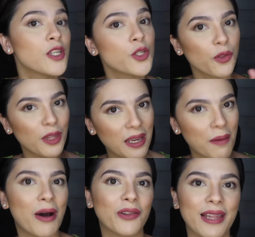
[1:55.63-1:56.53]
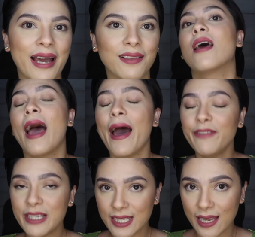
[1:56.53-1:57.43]
So think about that.
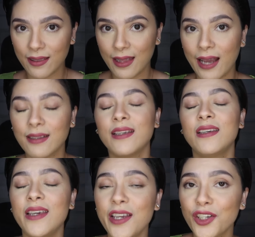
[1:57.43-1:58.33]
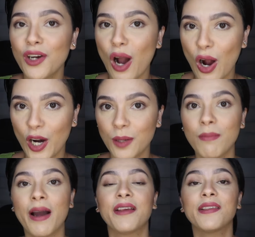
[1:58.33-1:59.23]
Having said that, here are
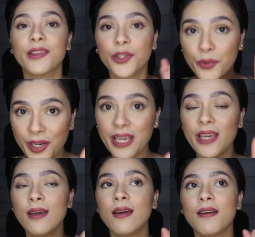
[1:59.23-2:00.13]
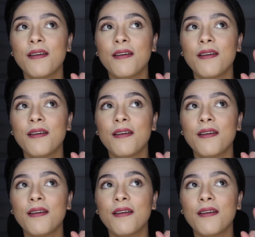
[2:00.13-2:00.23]
my three